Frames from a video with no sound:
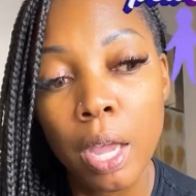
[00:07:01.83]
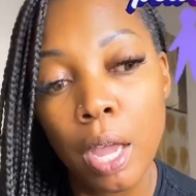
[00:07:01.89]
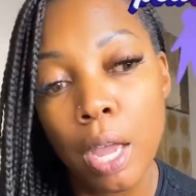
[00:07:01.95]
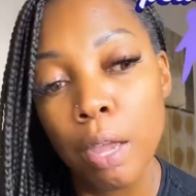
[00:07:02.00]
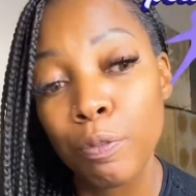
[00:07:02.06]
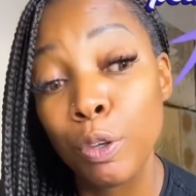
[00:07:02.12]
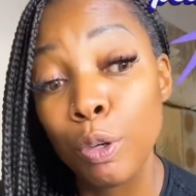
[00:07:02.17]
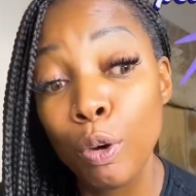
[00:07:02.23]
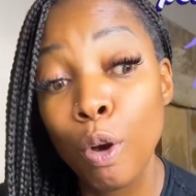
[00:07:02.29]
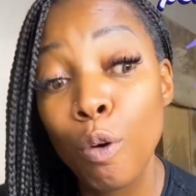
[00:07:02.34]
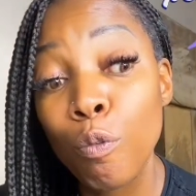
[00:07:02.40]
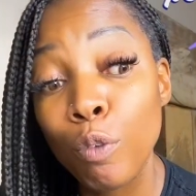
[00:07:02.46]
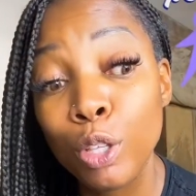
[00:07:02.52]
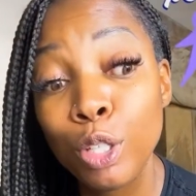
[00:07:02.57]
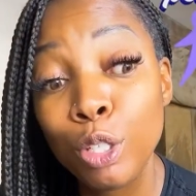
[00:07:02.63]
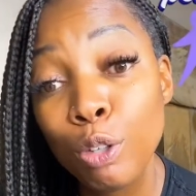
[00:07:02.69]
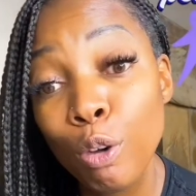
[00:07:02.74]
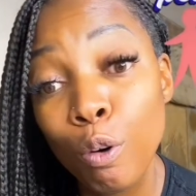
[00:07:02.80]
If you don't
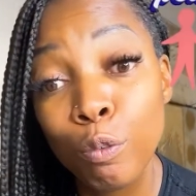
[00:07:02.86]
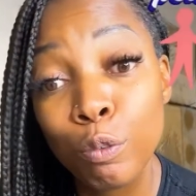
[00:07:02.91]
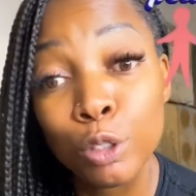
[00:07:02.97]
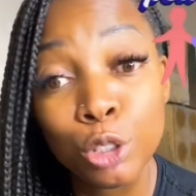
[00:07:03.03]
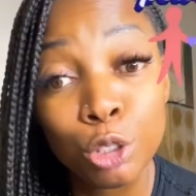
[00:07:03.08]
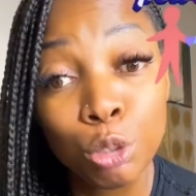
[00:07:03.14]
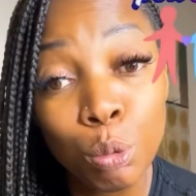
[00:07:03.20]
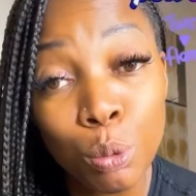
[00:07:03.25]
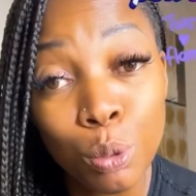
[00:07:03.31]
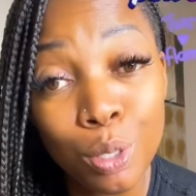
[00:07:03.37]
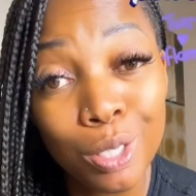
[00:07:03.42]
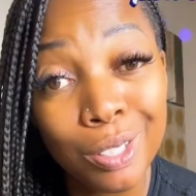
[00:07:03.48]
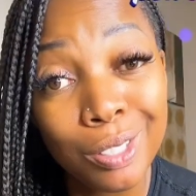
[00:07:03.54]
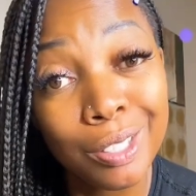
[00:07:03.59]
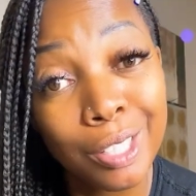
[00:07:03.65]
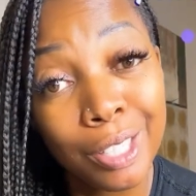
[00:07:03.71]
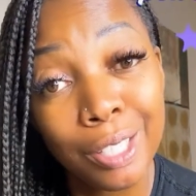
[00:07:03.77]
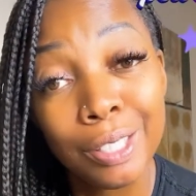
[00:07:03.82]
really know for sure,
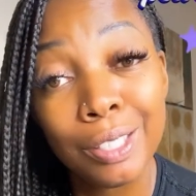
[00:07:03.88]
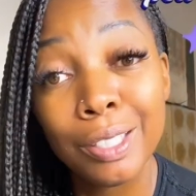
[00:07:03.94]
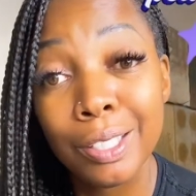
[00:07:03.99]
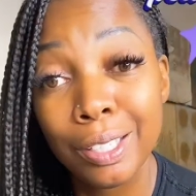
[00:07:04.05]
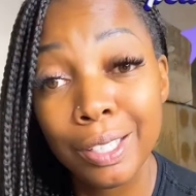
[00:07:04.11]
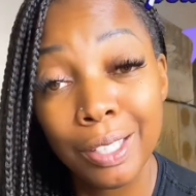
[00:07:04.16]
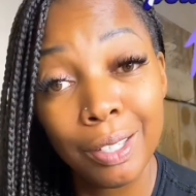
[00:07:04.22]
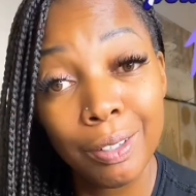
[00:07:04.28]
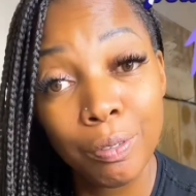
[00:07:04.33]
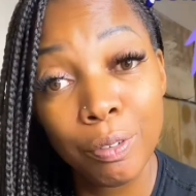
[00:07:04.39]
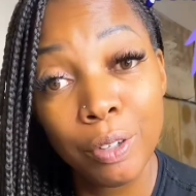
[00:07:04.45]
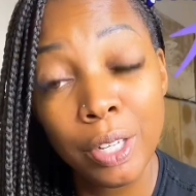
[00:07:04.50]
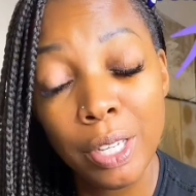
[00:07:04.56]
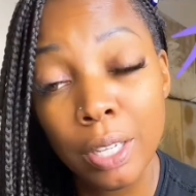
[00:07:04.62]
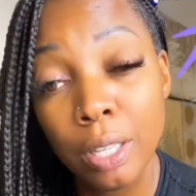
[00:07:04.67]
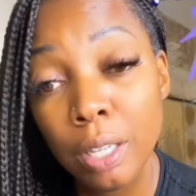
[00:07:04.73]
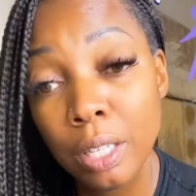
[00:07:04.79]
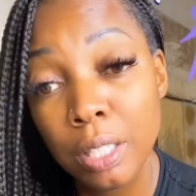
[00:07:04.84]
then get a
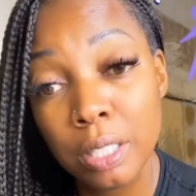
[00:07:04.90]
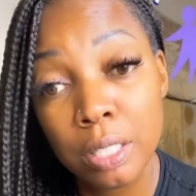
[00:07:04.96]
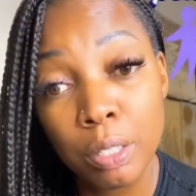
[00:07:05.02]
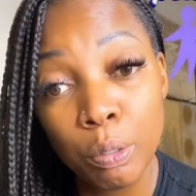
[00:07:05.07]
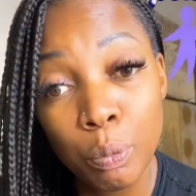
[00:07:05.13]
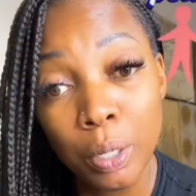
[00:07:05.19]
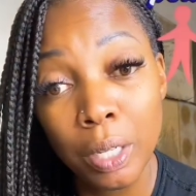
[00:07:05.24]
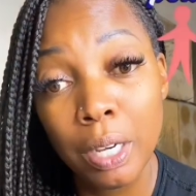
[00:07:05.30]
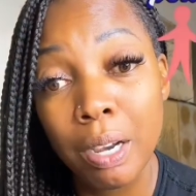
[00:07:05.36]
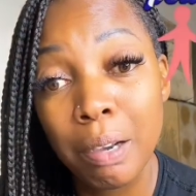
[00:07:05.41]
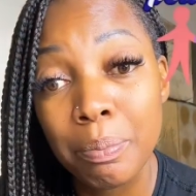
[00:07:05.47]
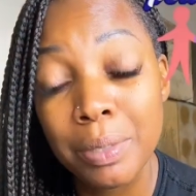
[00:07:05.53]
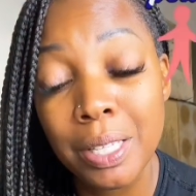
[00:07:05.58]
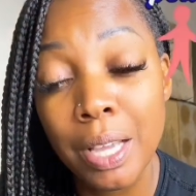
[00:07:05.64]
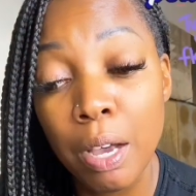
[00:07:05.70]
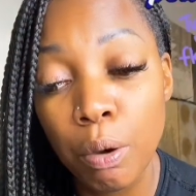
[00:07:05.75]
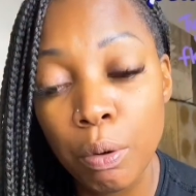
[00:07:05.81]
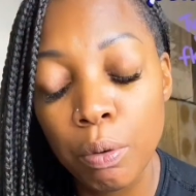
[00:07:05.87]
read and see what comes
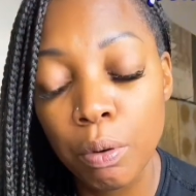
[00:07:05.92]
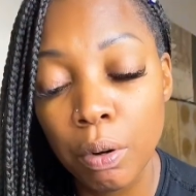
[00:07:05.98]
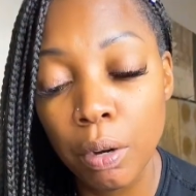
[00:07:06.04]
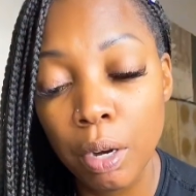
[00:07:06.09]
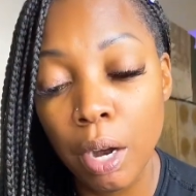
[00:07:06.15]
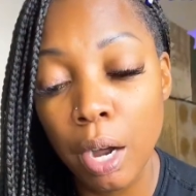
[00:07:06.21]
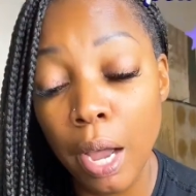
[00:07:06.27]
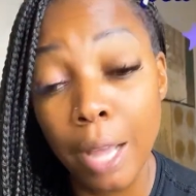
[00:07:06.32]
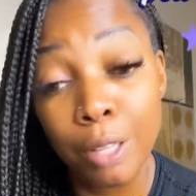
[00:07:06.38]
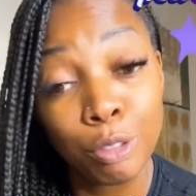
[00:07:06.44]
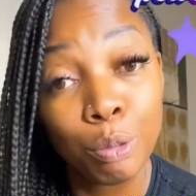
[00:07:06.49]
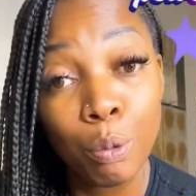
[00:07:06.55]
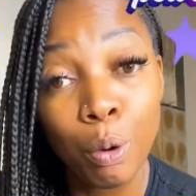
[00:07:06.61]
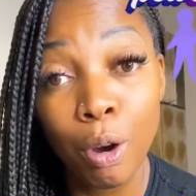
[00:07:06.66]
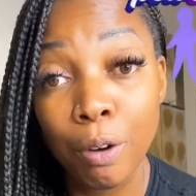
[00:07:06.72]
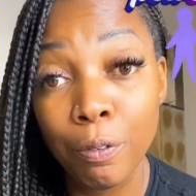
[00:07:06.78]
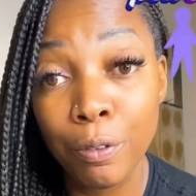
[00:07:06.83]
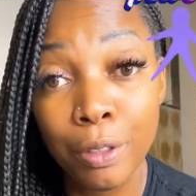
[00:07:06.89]
out I do
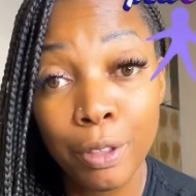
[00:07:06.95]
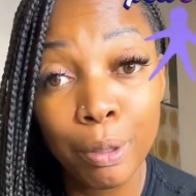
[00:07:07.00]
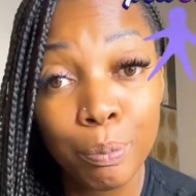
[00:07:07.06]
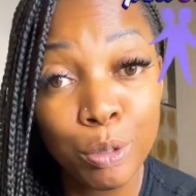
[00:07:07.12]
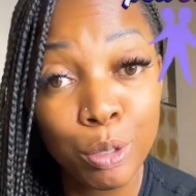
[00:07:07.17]
offer them.